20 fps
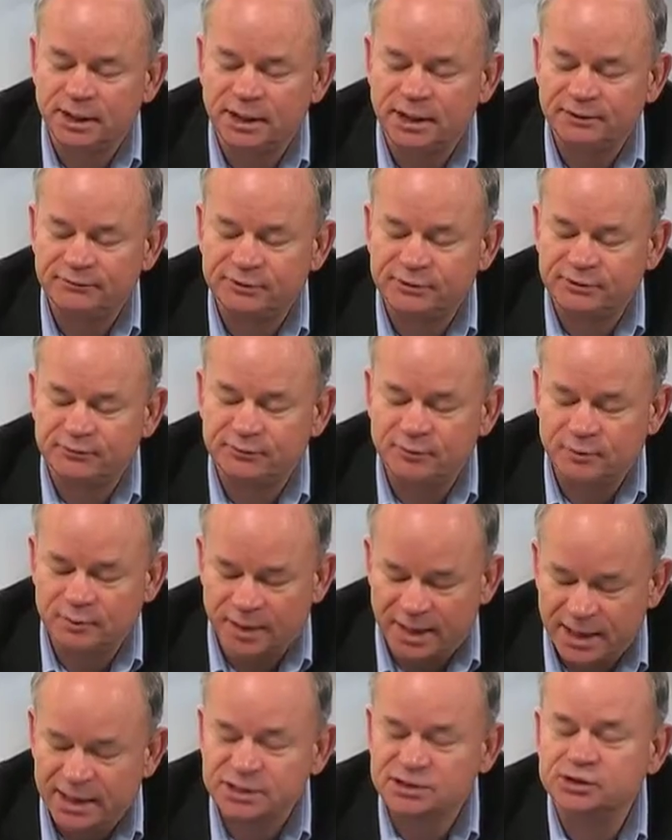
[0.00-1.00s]
I have to
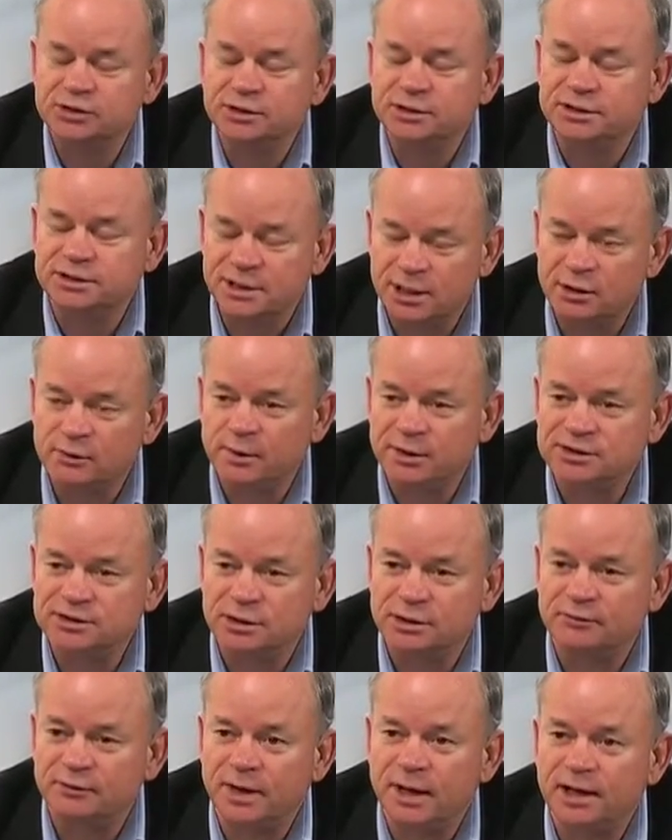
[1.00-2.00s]
actually tell
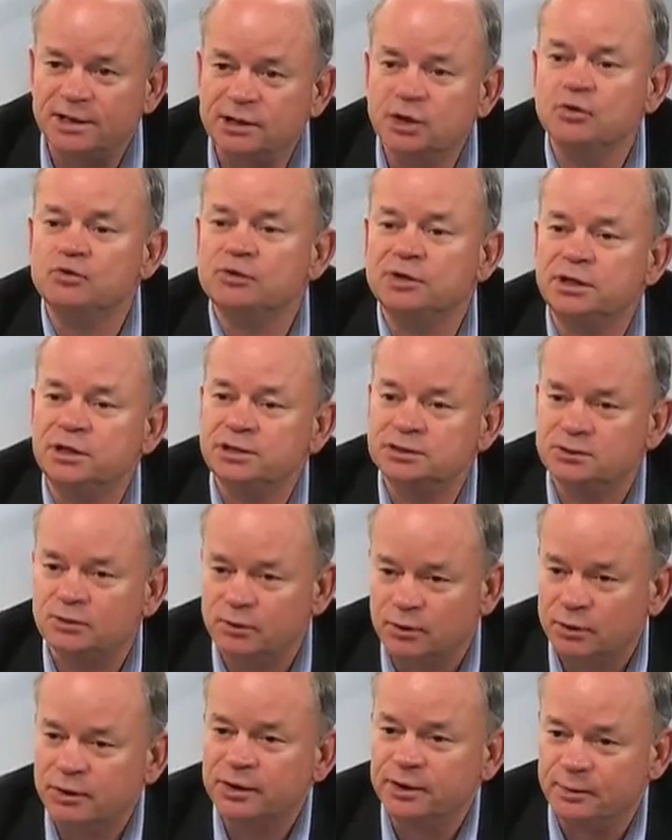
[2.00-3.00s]
myself, I don't need to
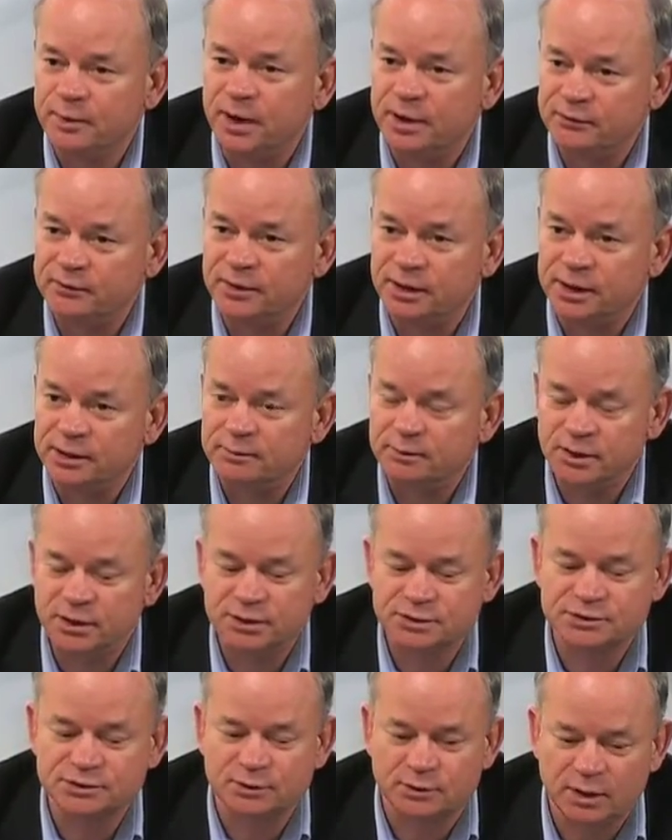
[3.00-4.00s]
worry about that
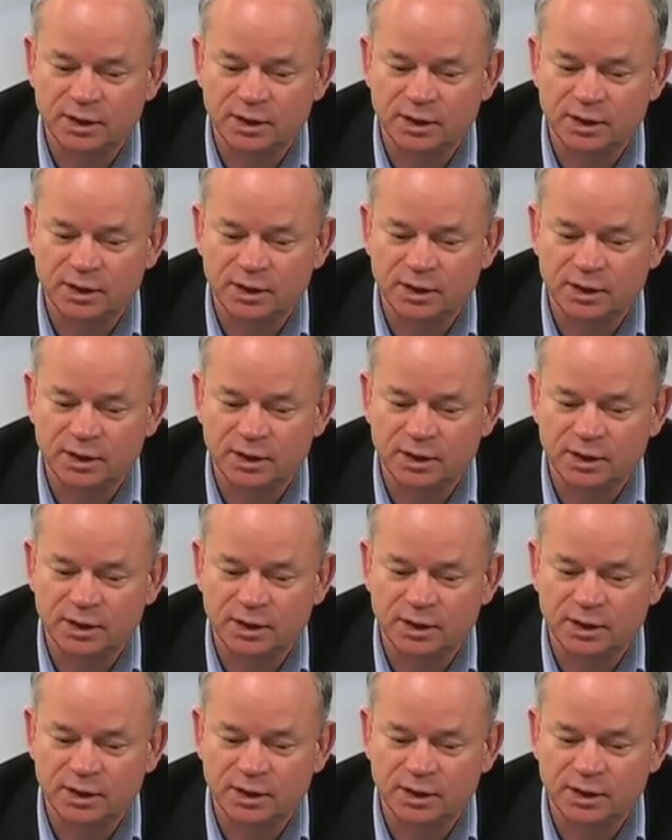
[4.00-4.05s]
because yes.